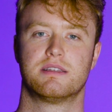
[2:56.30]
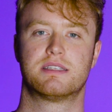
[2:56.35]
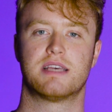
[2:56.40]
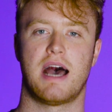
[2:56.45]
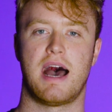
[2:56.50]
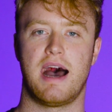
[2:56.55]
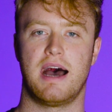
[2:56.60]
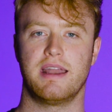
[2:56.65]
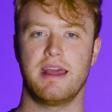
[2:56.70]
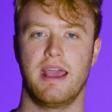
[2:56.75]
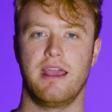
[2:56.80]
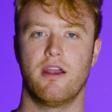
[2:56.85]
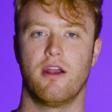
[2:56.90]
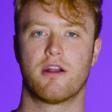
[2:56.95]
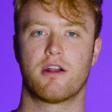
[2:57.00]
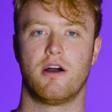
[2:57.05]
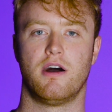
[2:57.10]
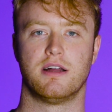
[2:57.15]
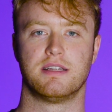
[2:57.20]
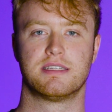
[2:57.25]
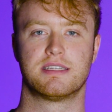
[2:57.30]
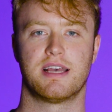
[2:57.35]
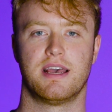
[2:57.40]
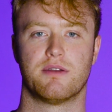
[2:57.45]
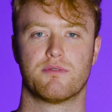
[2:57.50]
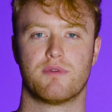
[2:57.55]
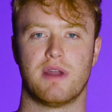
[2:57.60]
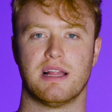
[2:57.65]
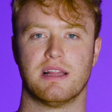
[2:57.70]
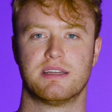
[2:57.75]
To add AR
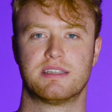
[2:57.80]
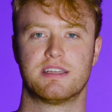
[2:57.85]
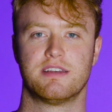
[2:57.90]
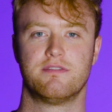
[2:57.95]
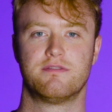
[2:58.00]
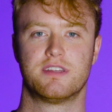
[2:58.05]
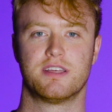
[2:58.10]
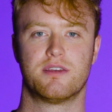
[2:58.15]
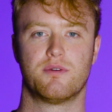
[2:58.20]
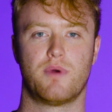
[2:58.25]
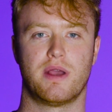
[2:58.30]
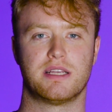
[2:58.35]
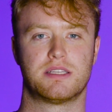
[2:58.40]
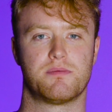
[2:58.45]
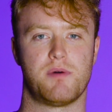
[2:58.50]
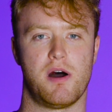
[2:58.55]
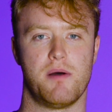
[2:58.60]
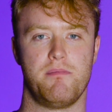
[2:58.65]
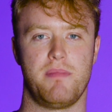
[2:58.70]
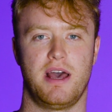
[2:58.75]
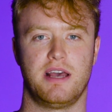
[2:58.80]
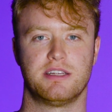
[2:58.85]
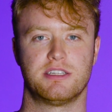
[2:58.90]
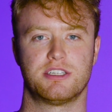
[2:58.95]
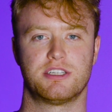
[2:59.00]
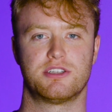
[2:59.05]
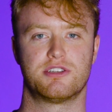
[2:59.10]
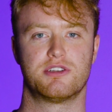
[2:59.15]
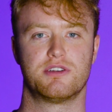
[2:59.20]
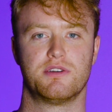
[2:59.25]
content relative to the Wayspot
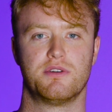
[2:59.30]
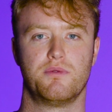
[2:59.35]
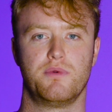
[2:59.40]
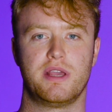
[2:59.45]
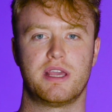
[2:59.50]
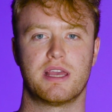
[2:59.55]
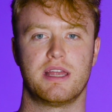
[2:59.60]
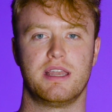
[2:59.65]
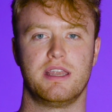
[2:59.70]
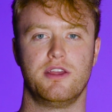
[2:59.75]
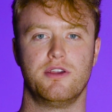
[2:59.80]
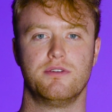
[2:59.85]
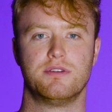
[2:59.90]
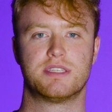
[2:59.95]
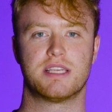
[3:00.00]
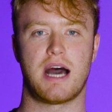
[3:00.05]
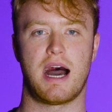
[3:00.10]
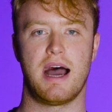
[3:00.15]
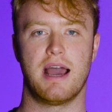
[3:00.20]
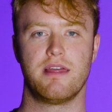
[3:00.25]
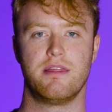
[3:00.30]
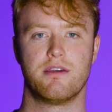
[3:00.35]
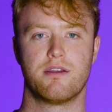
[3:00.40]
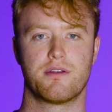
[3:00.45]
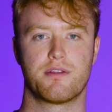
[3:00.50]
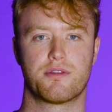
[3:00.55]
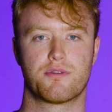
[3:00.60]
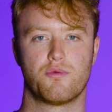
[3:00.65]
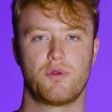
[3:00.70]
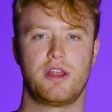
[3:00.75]
mesh, we can use
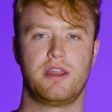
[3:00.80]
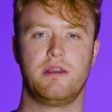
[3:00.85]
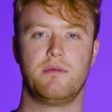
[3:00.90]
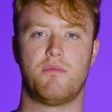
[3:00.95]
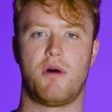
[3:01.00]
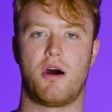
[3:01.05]
either 3D